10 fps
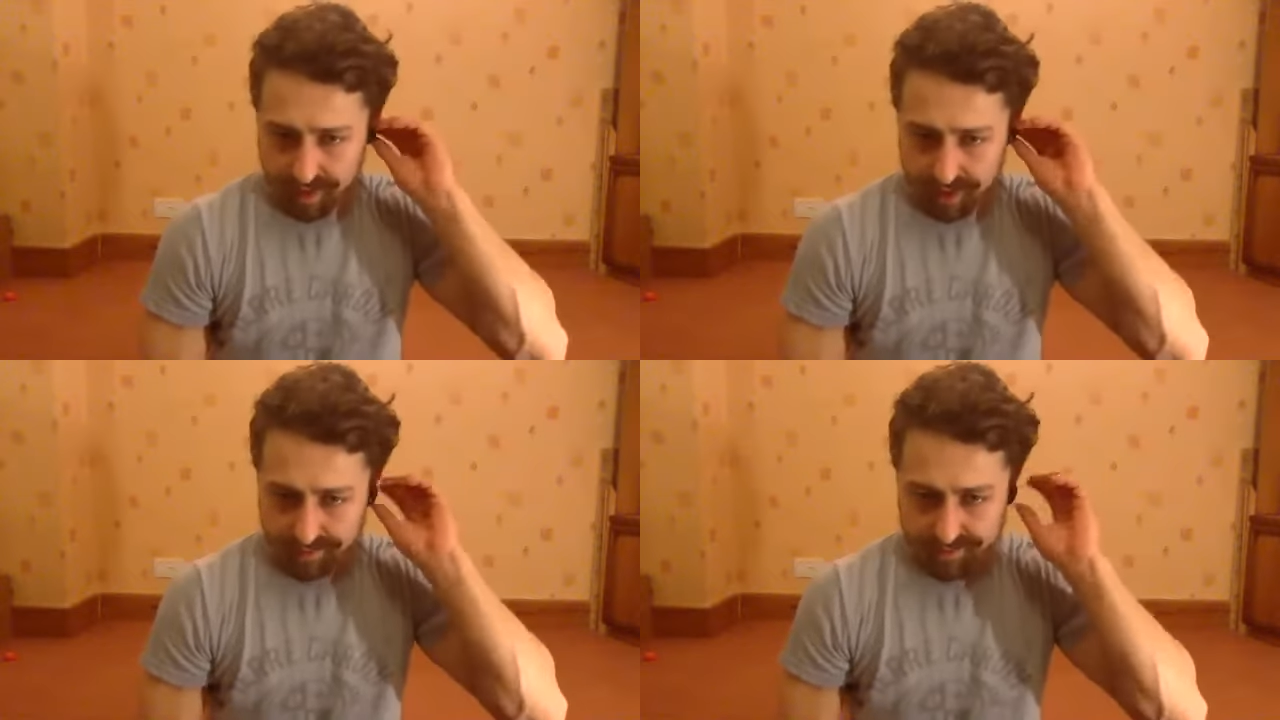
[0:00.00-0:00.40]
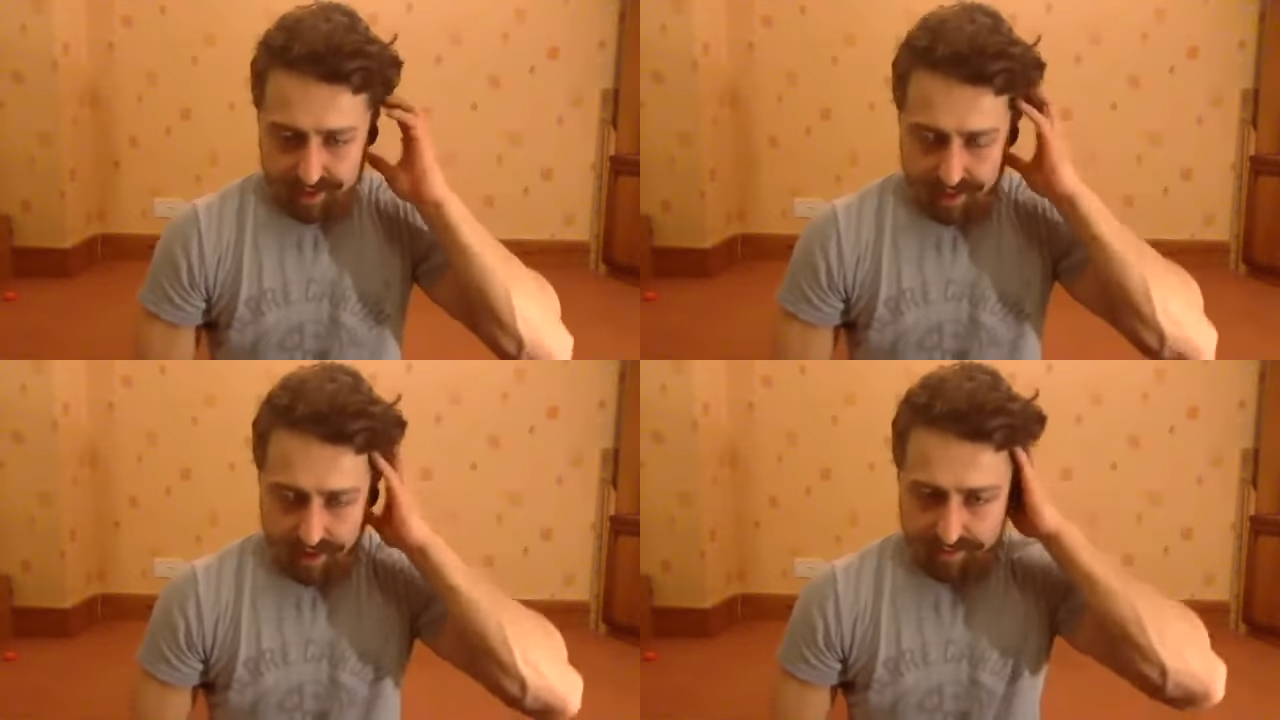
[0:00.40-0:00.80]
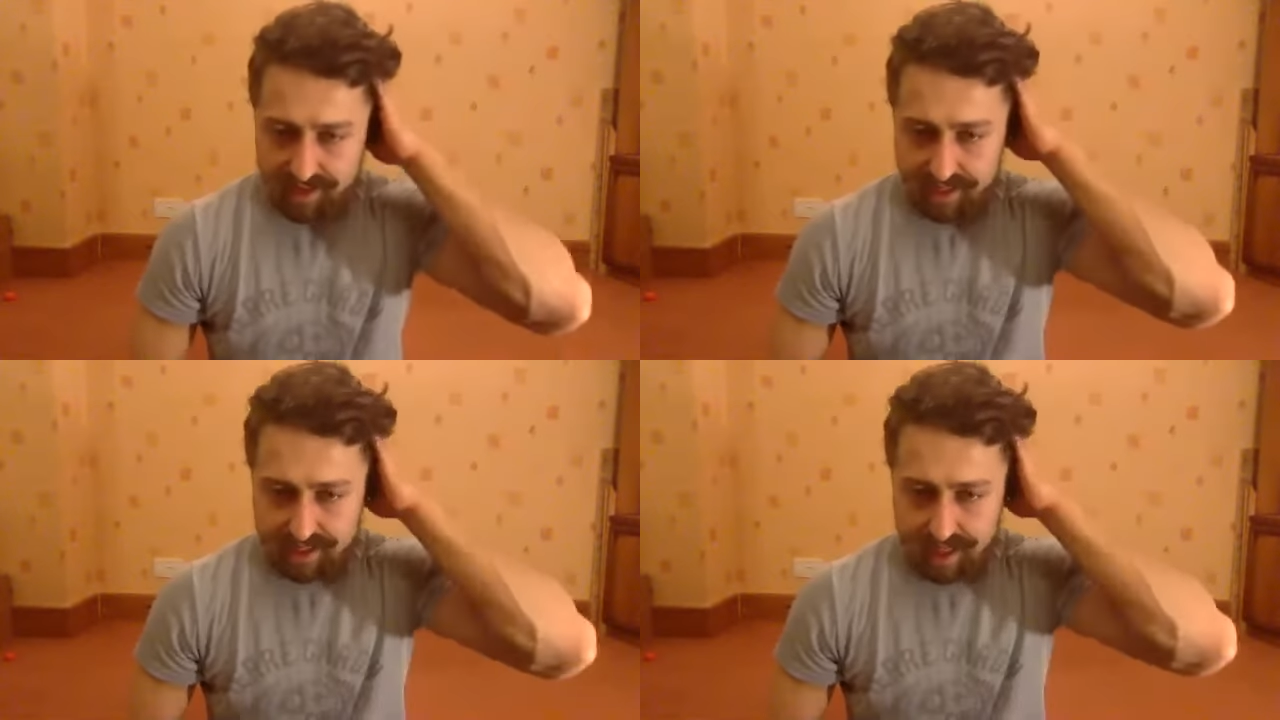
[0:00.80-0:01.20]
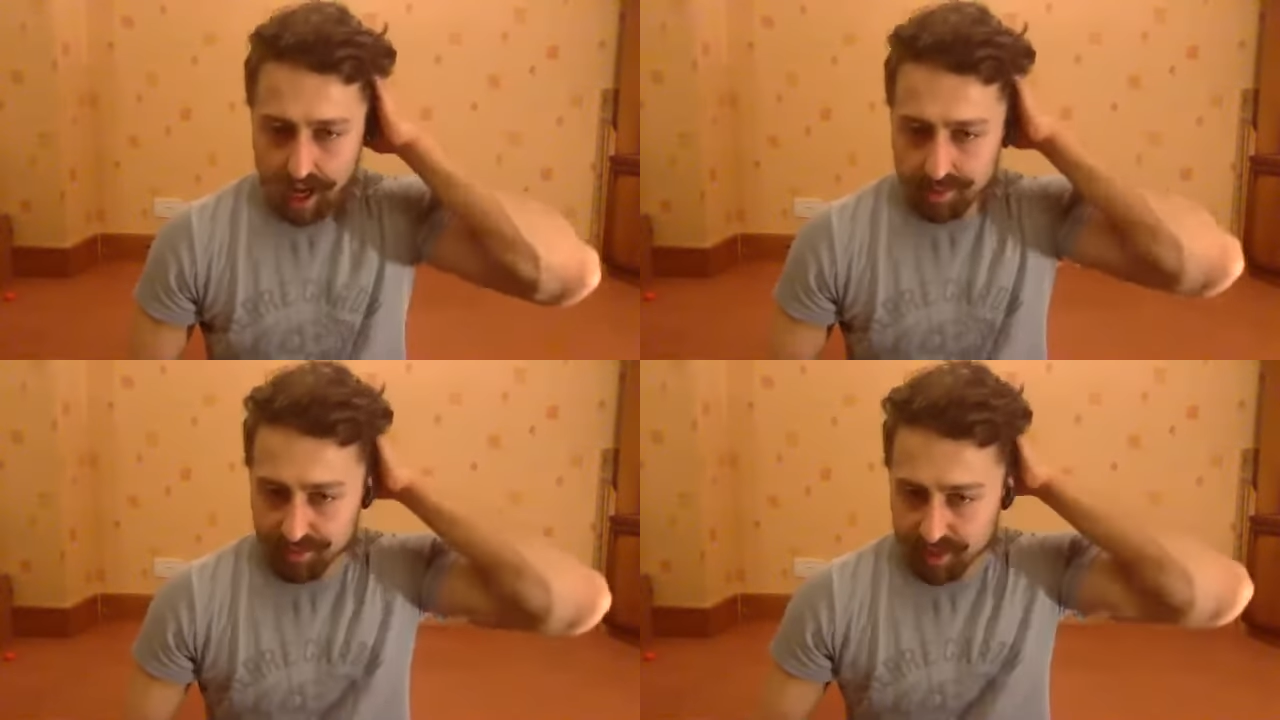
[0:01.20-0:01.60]
Yeah, so having the knees
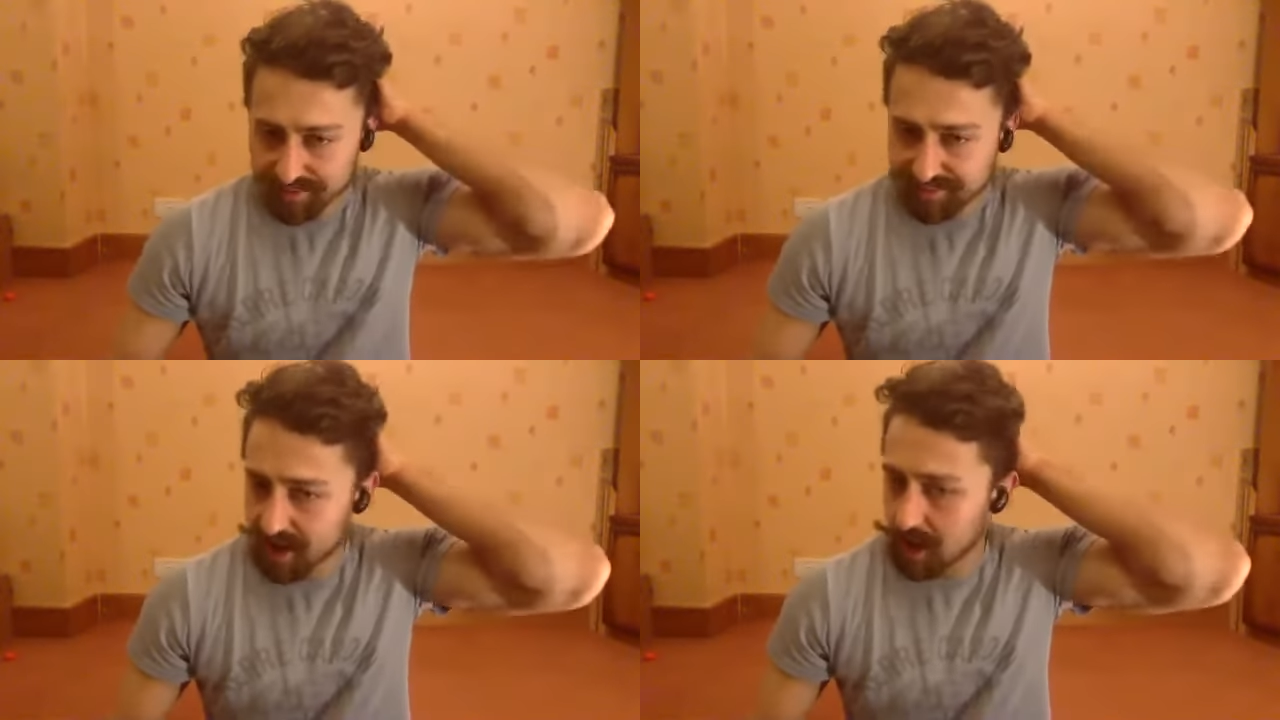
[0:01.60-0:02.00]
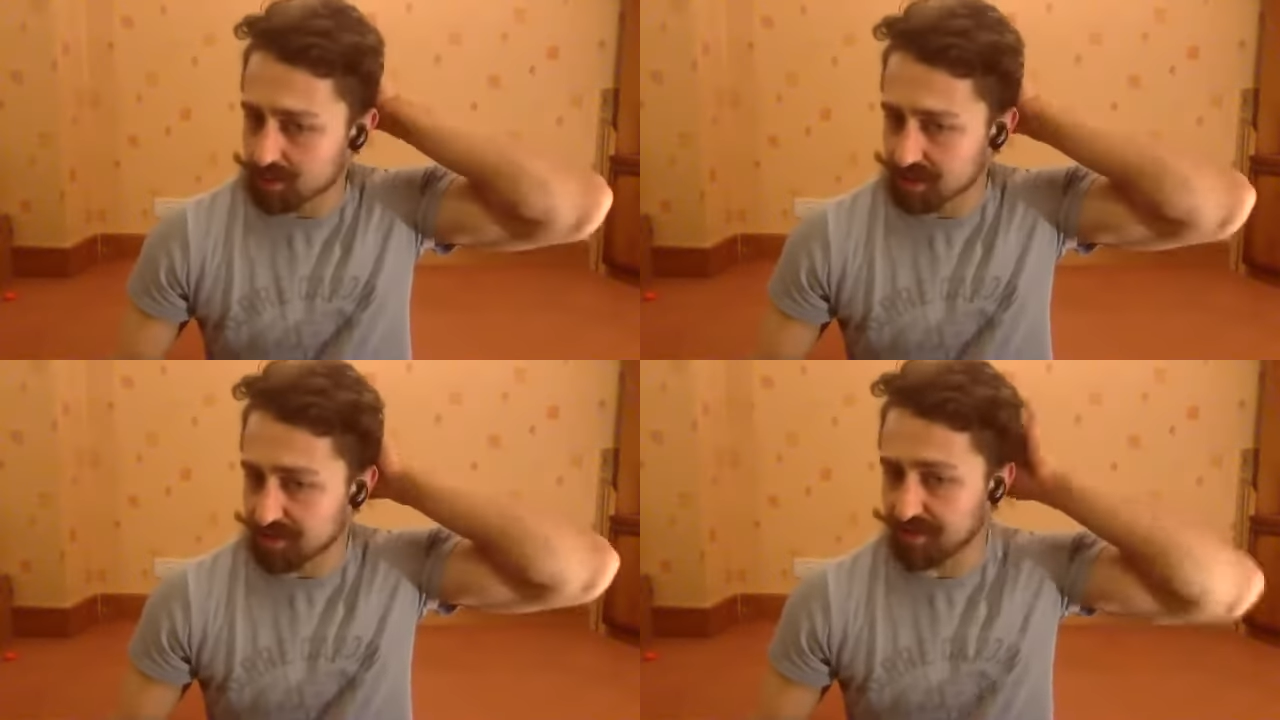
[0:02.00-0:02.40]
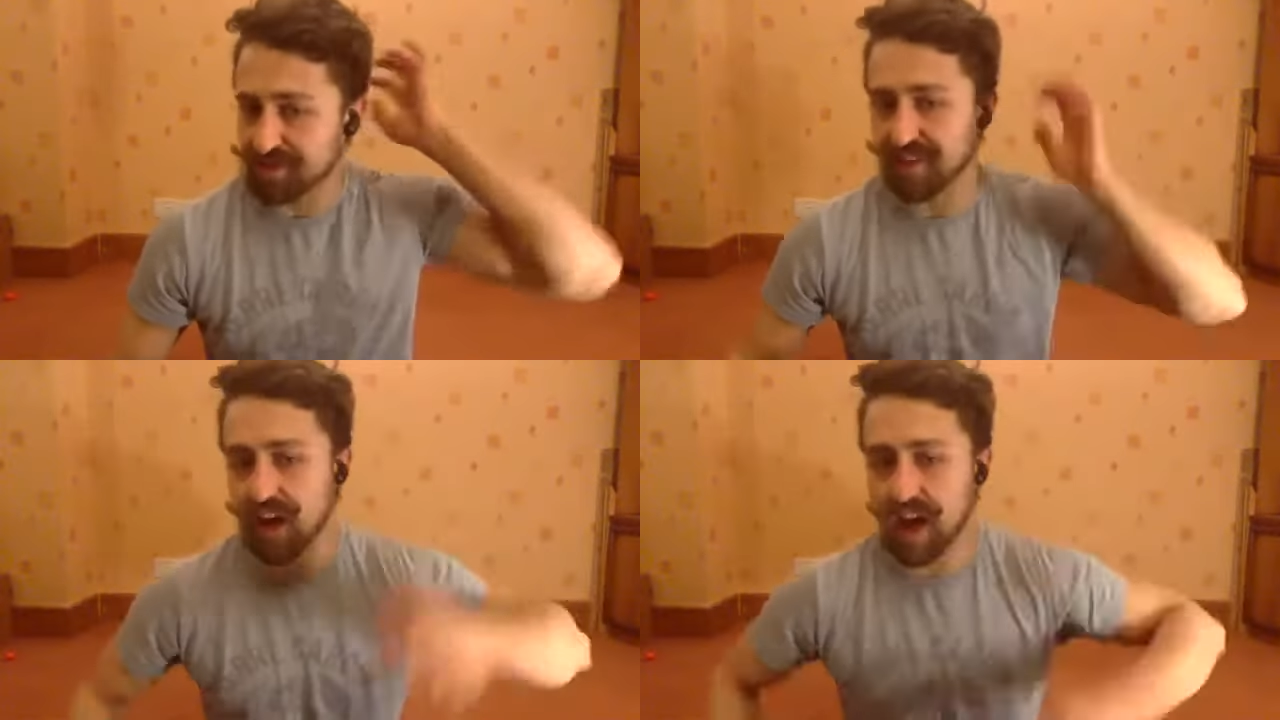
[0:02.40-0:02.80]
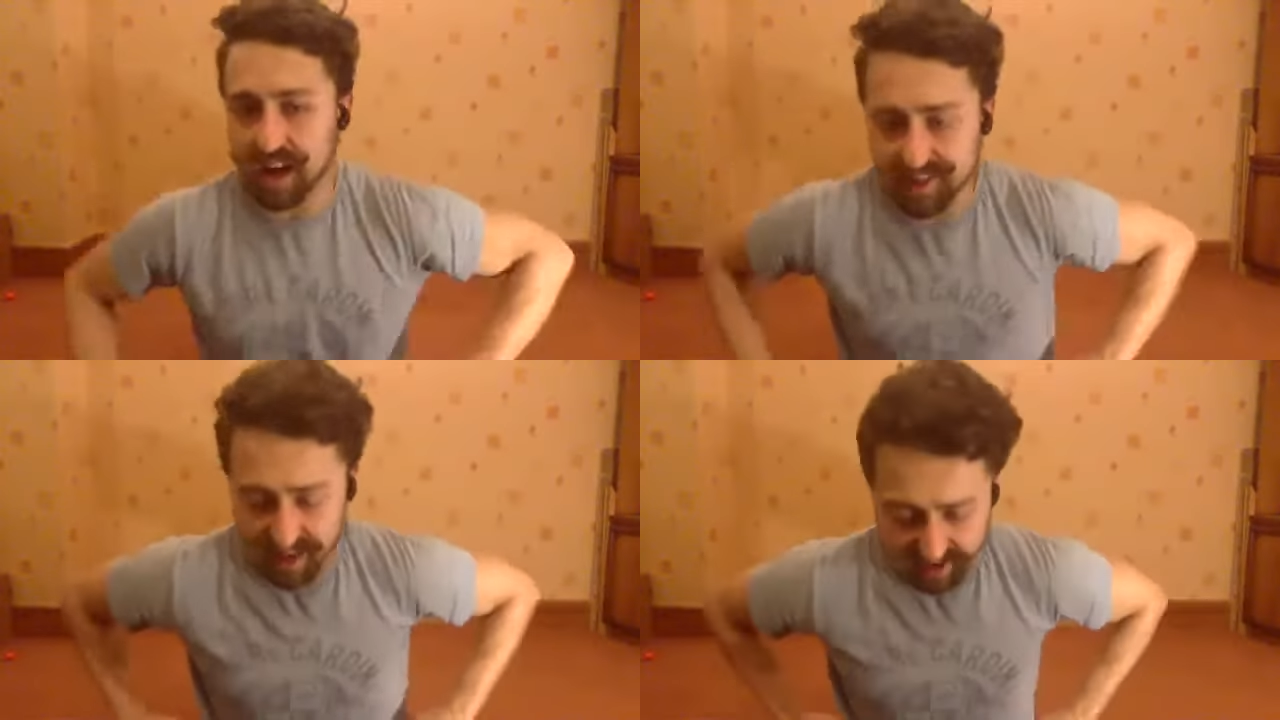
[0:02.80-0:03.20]
up really helps us
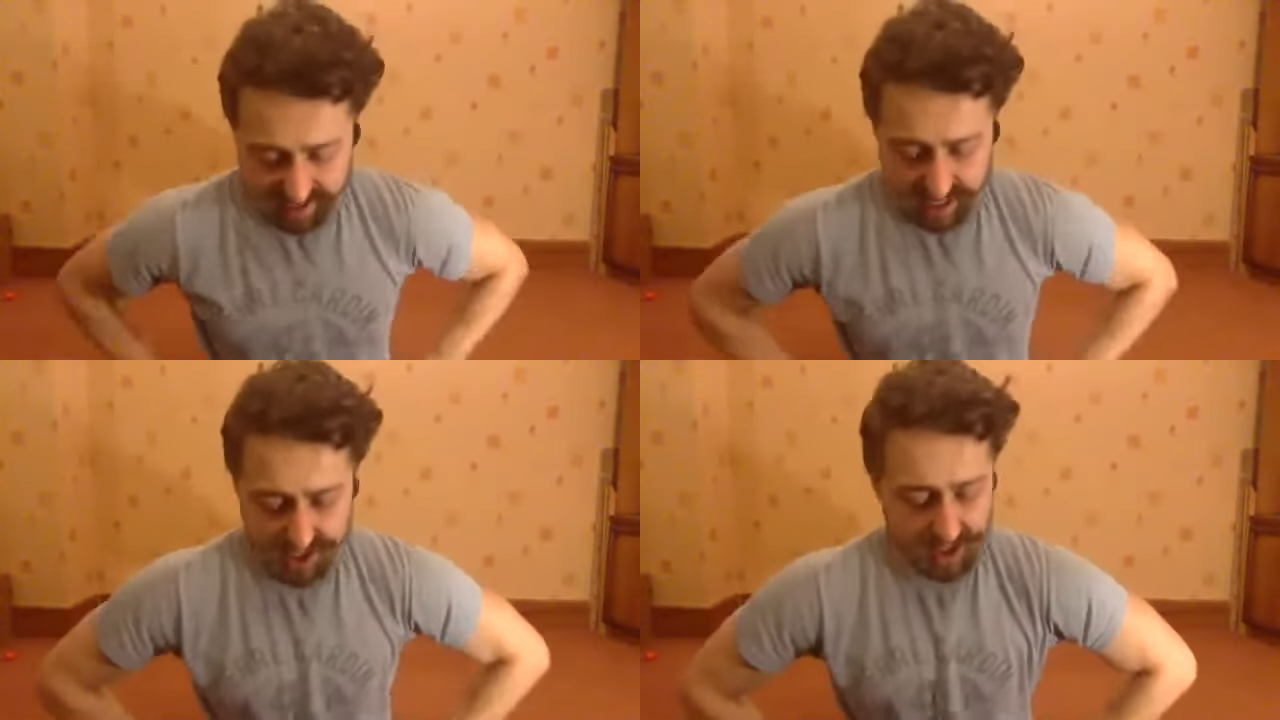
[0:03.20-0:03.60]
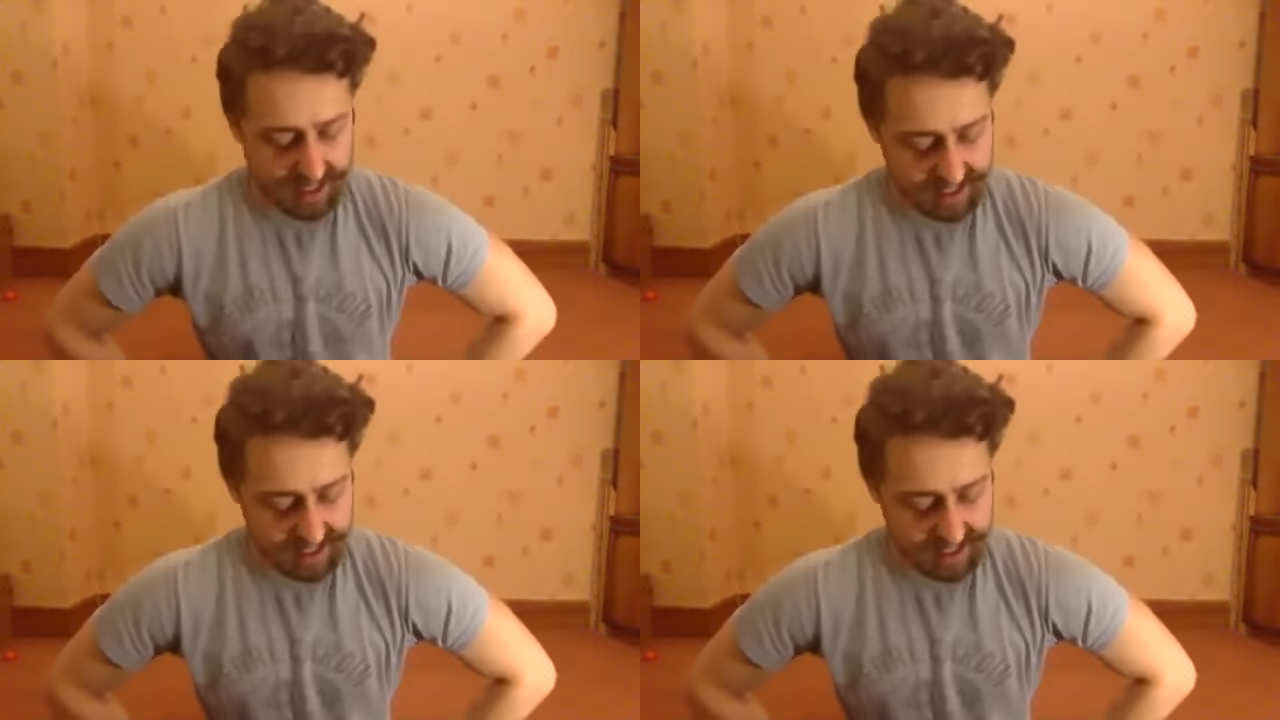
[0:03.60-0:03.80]
find that connection,